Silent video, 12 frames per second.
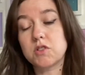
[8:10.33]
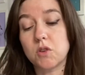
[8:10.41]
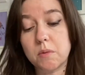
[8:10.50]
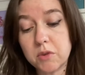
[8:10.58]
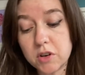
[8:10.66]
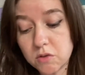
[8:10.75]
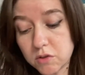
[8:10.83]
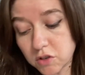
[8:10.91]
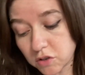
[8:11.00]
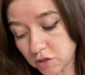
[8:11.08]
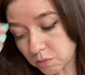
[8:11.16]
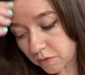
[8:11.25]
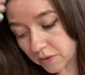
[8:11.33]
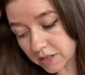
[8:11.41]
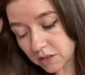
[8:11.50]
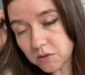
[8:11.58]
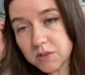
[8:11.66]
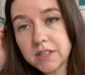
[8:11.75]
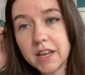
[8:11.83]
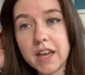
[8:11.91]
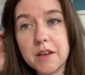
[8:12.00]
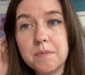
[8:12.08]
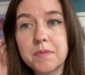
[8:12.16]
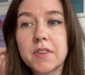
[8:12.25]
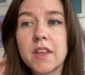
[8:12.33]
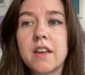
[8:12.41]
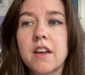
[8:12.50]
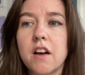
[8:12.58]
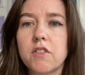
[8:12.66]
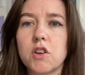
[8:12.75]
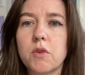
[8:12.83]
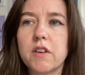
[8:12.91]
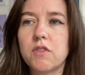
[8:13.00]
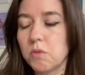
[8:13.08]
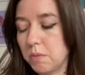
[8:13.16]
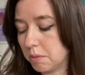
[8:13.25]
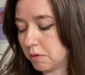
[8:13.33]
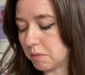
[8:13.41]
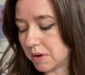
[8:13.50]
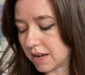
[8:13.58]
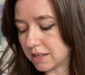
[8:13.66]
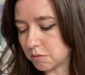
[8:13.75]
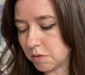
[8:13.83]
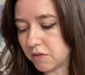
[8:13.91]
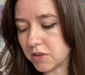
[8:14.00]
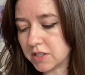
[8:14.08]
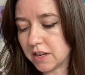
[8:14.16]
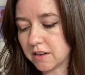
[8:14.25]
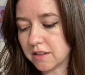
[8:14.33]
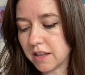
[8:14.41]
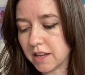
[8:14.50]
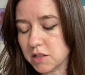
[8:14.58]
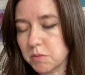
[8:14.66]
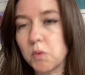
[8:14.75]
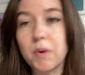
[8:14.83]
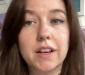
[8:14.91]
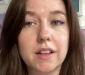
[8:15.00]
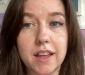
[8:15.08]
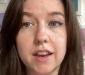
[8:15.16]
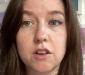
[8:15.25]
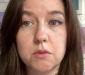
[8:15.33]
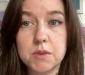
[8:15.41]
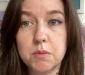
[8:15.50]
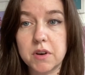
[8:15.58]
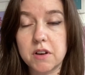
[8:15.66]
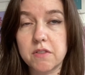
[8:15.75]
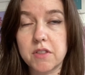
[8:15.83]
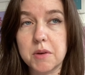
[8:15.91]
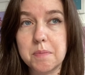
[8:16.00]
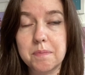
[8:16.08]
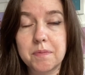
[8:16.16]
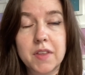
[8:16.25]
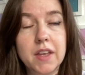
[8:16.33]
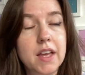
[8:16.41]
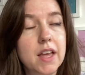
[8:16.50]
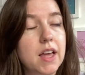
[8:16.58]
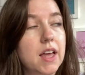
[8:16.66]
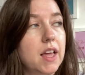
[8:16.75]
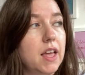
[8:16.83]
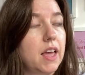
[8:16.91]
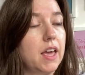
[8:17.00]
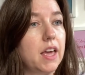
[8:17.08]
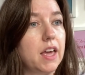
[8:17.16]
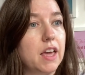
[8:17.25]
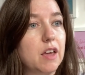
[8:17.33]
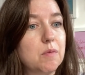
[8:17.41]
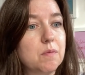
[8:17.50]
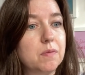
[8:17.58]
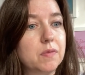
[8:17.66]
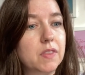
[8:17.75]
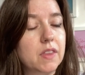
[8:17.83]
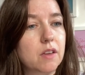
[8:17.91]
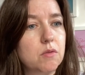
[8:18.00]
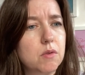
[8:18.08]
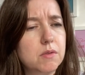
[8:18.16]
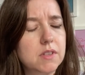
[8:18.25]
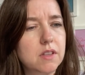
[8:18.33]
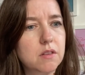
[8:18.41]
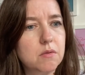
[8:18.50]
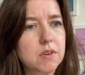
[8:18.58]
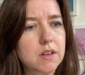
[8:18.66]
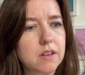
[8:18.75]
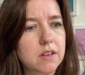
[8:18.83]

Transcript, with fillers: So I'm going to go and do some more videos. Um, I've got quite a few people have been asking me for certain things, but winged liner was one of them. Um, what was the other one?